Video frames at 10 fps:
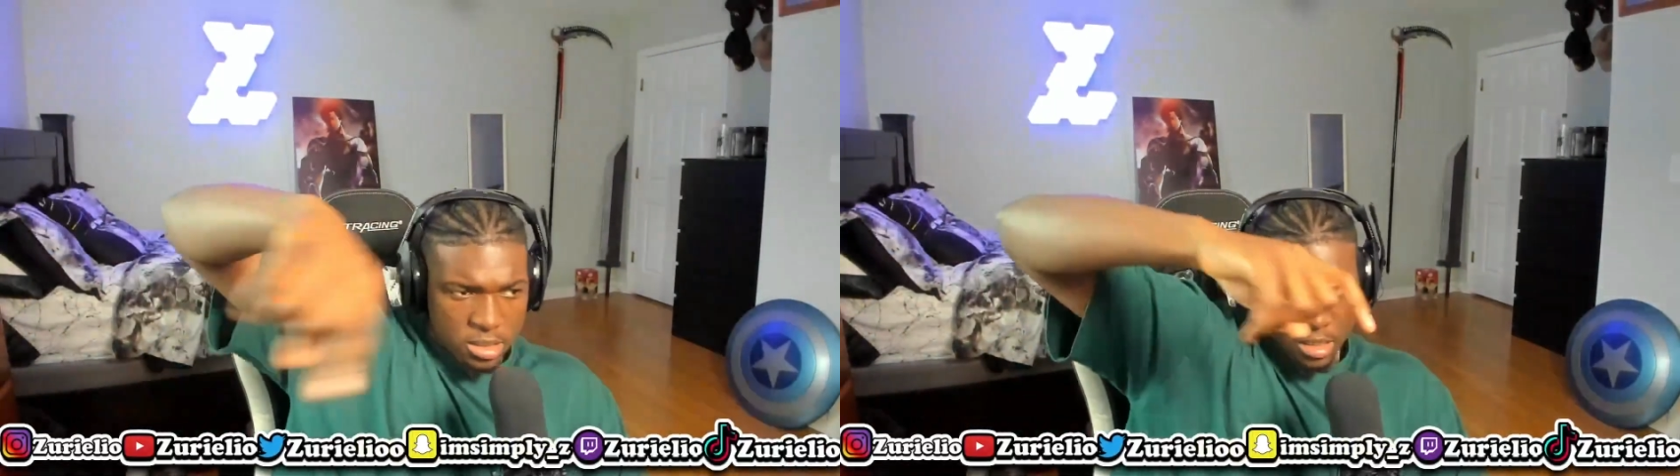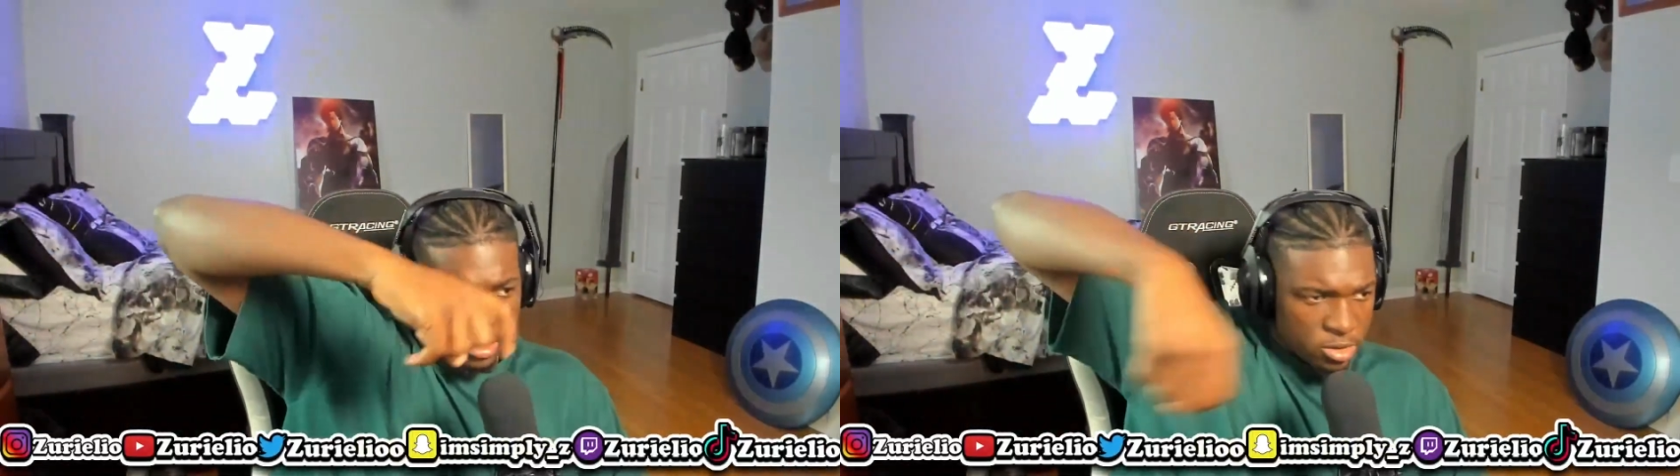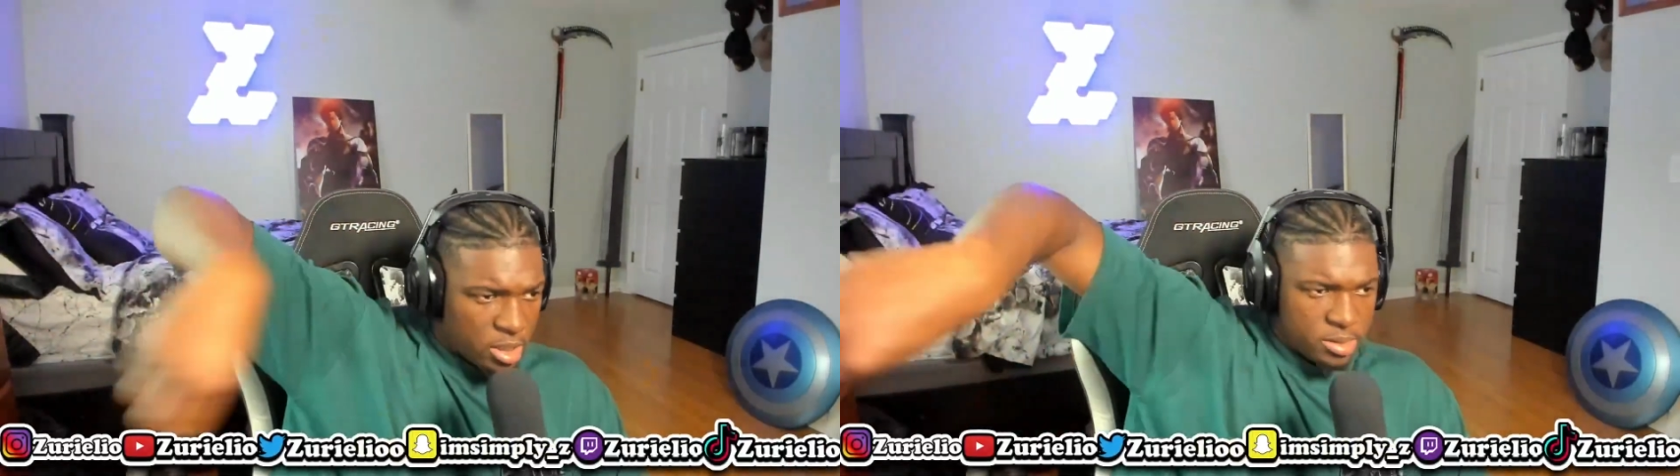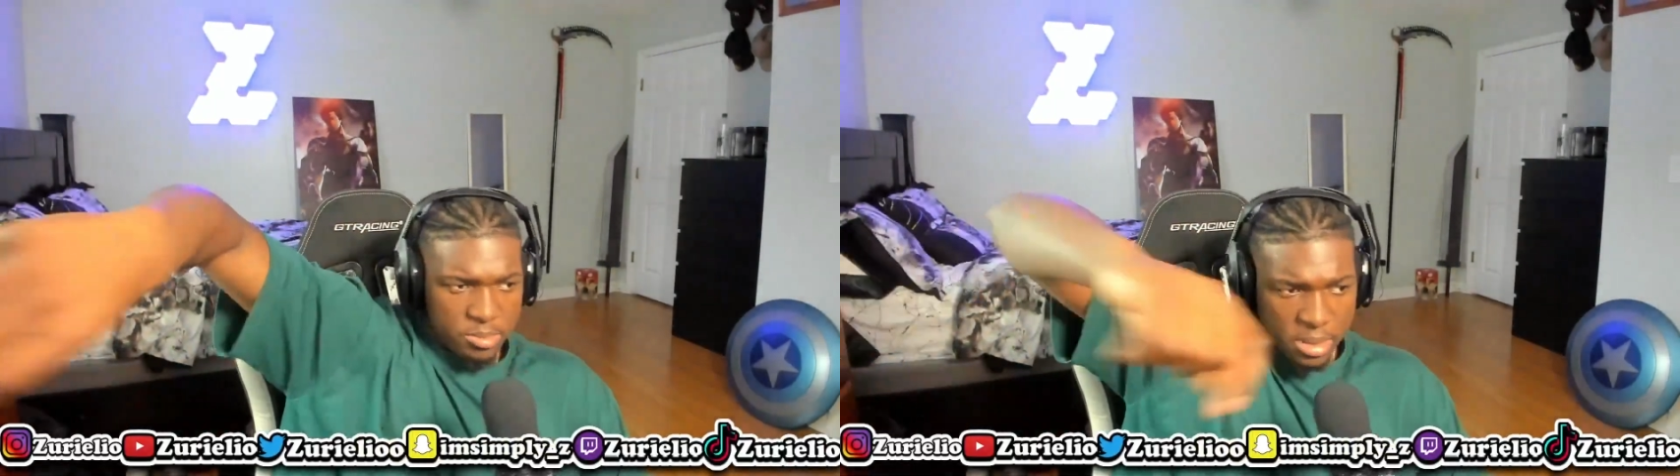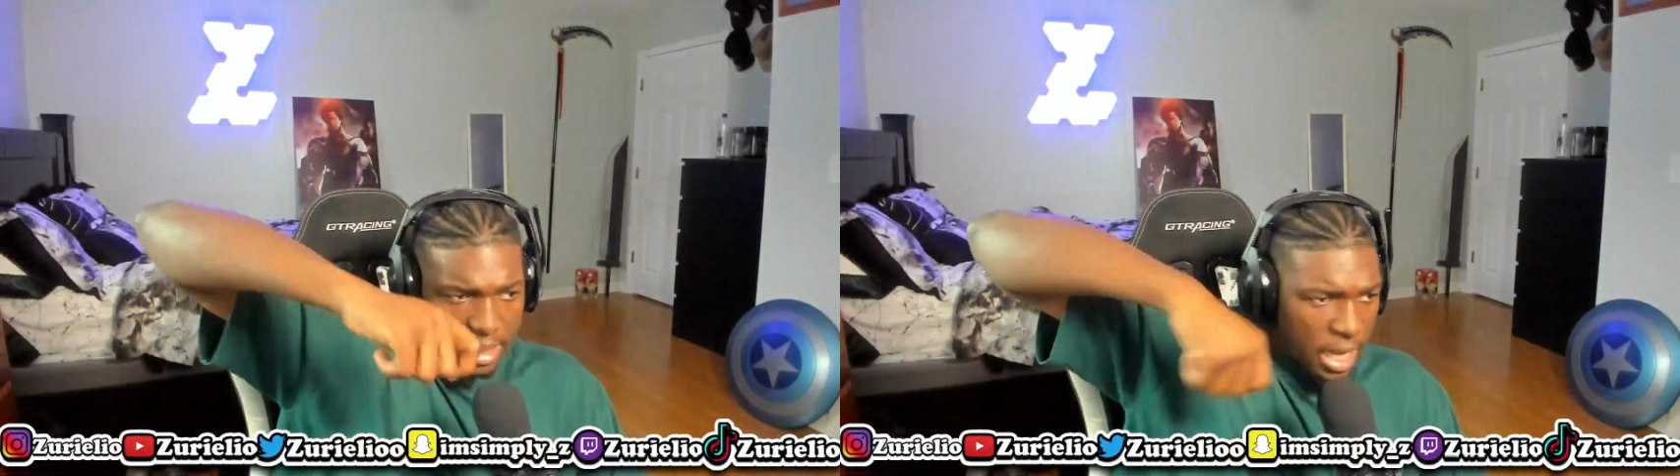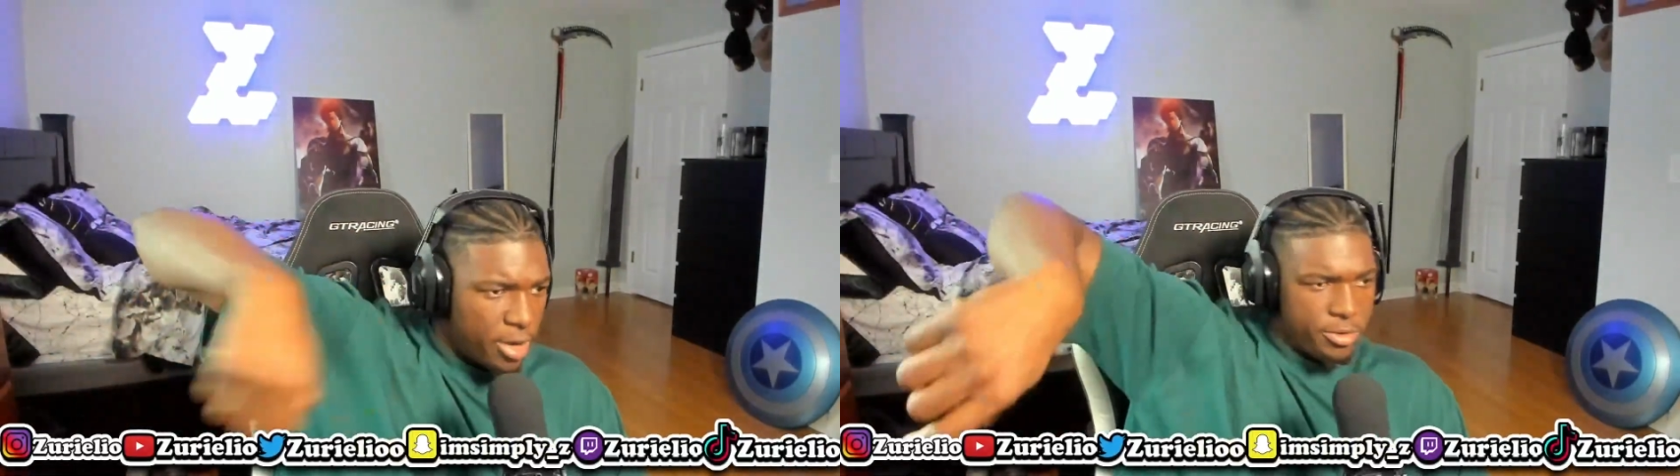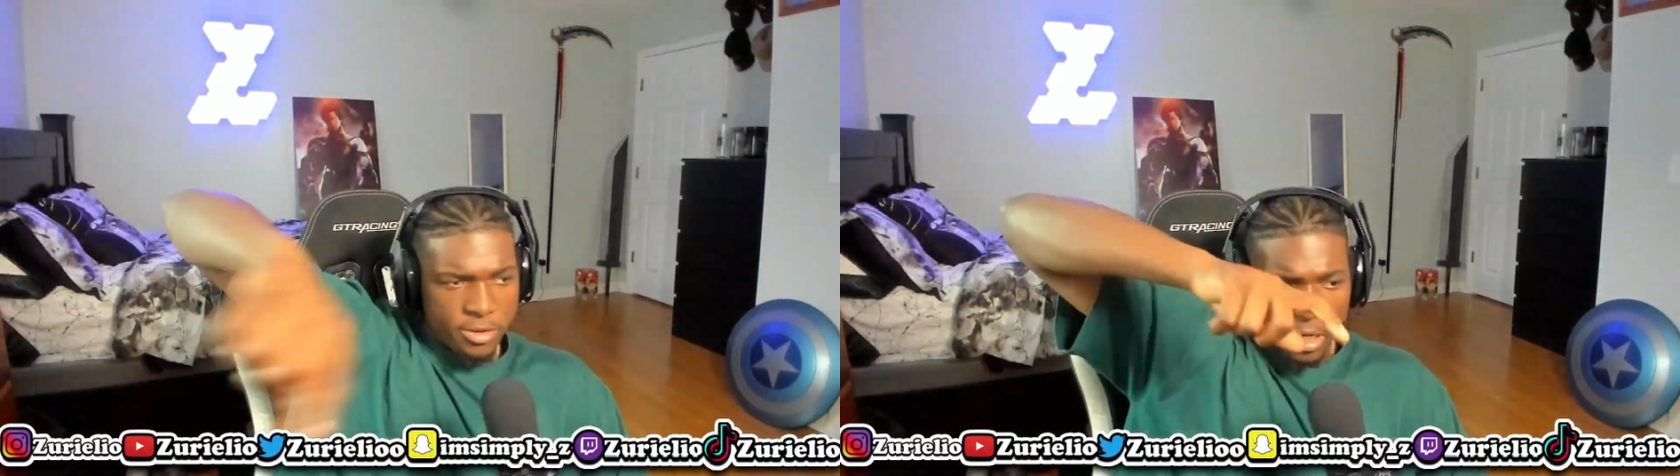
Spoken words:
these things in the description below,